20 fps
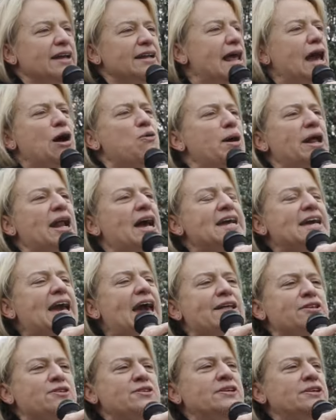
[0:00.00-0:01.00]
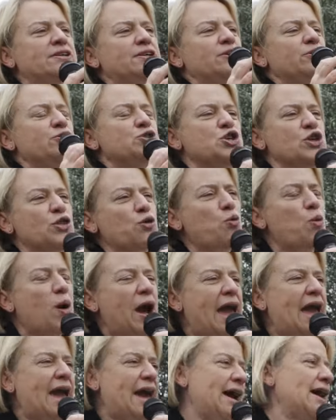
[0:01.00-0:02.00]
Now when I get to the
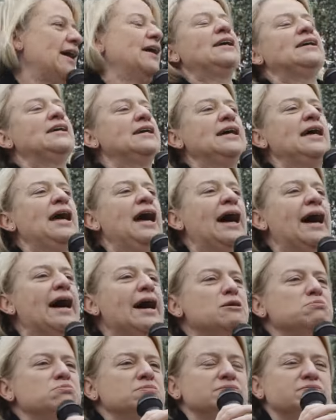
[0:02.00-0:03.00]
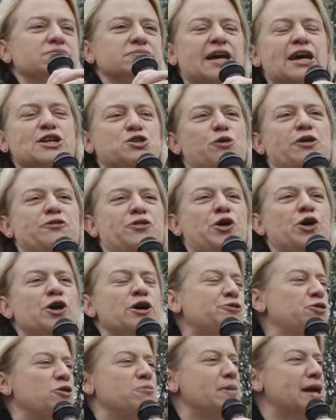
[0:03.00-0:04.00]
where, as we've
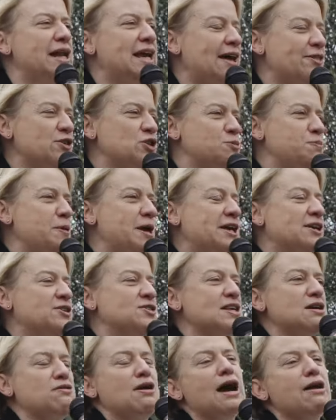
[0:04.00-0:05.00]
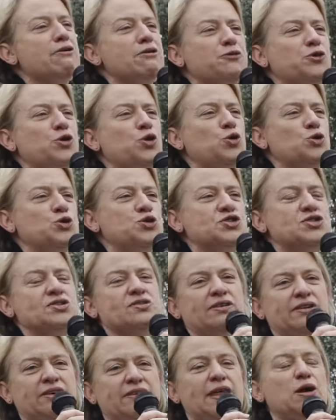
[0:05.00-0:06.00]
heard from many other speakers, there
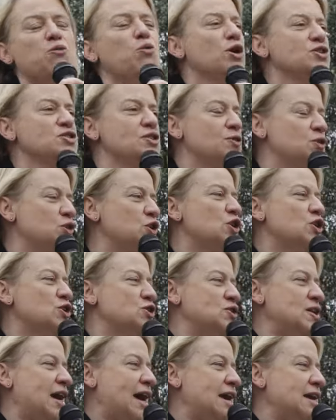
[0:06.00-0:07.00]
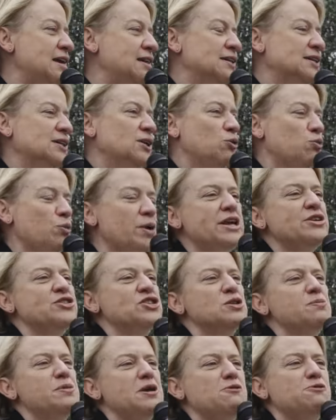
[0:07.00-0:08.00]
was on Thursday
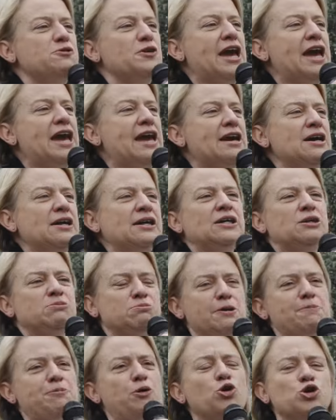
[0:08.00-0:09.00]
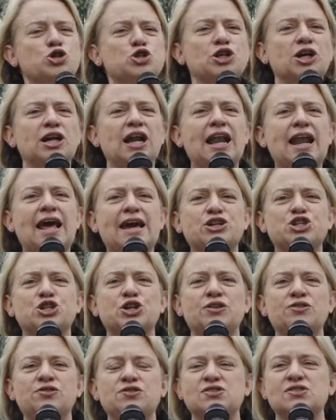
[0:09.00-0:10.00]
reasonably fair proportional
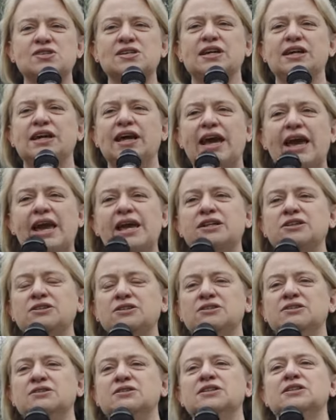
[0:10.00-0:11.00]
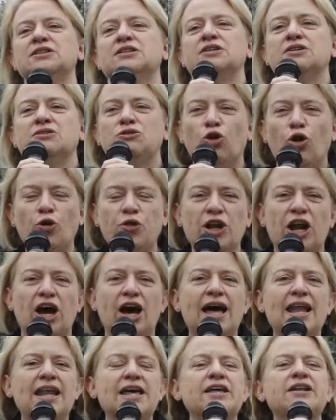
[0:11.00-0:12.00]
elections in Northern
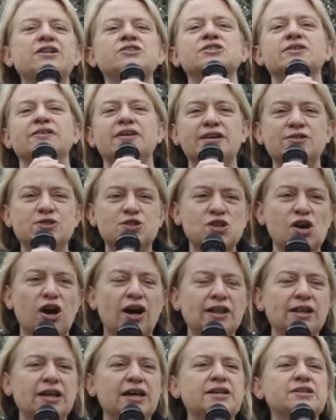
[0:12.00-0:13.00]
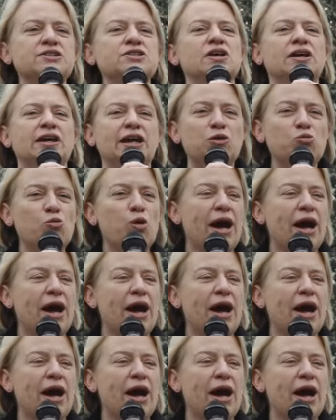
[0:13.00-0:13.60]
Ireland, in Scotland, in